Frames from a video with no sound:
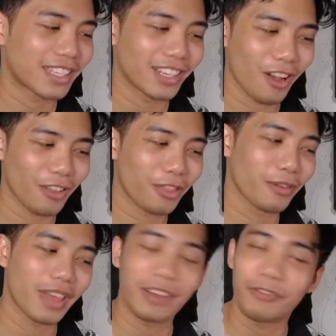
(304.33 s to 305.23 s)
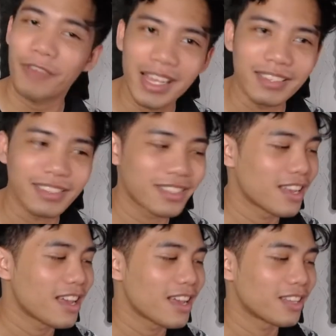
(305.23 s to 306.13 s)
gone through that phase?
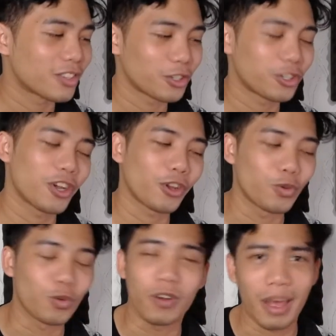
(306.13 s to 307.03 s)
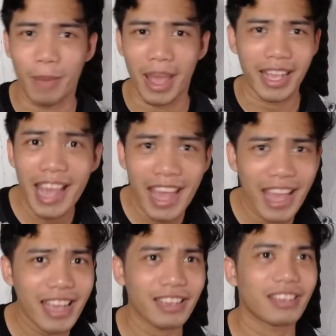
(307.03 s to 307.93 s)
Searching on Google, am I gay?